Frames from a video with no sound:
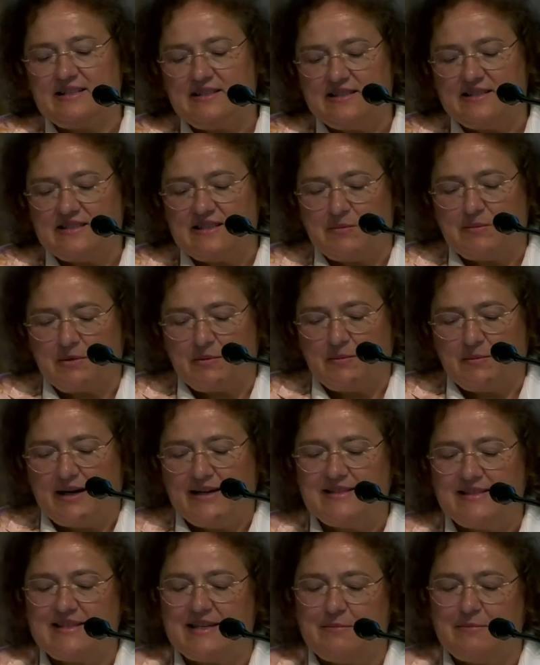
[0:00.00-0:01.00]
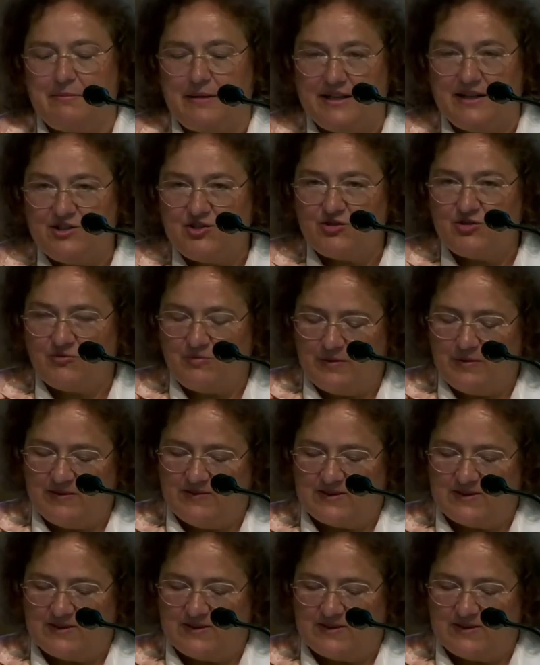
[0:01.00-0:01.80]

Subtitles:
One, the common